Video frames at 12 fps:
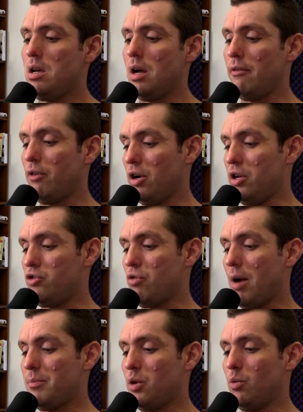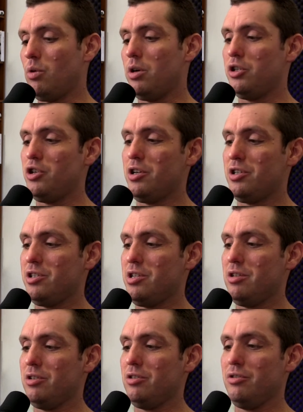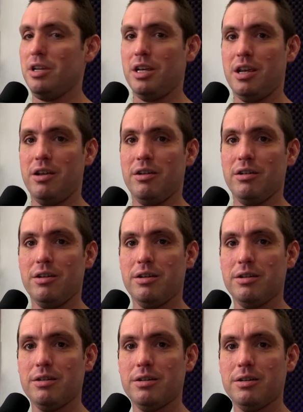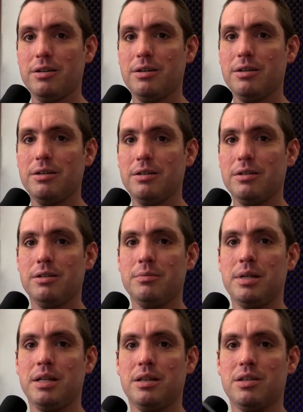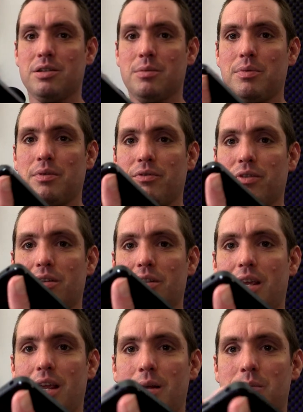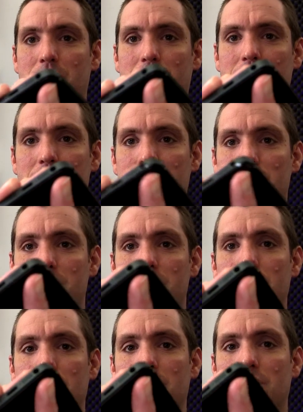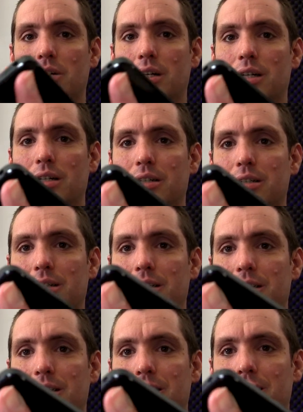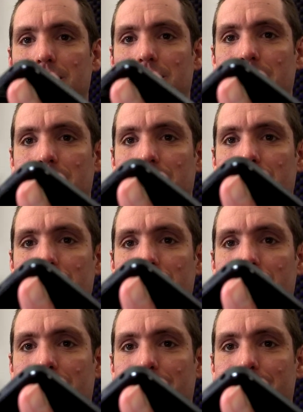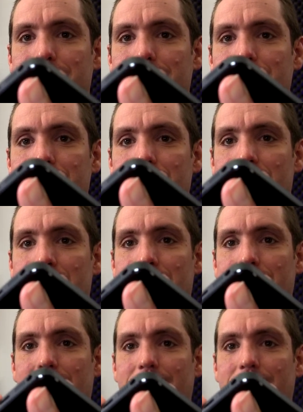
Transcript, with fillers: I've already dropped it once. You can see the little nick here. Let me get this up in front of the camera. You can see the little, uh, yeah, see that?